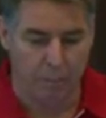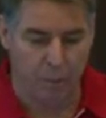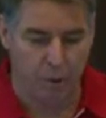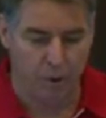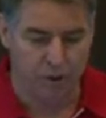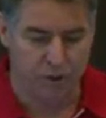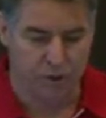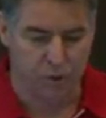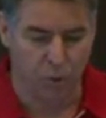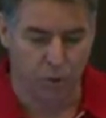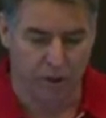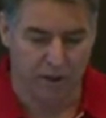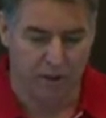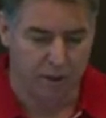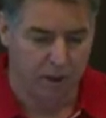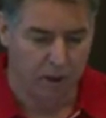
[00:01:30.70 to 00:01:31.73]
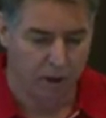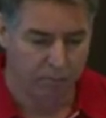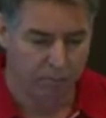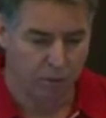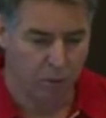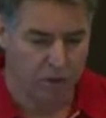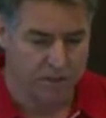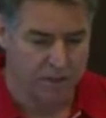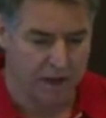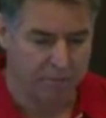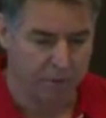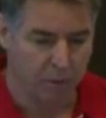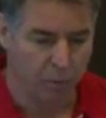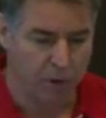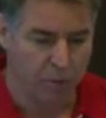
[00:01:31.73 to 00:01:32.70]
purchase order for the
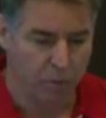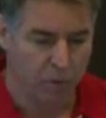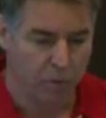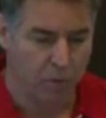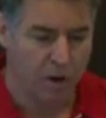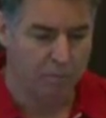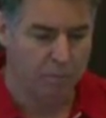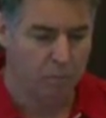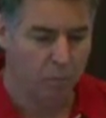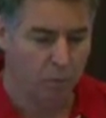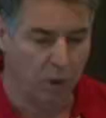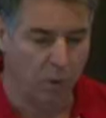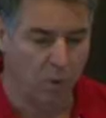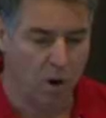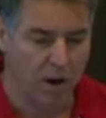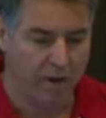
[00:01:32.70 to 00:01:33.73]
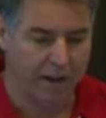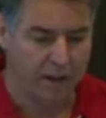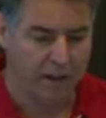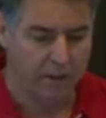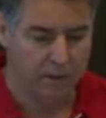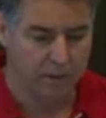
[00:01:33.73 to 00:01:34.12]
stuff that we were requiring.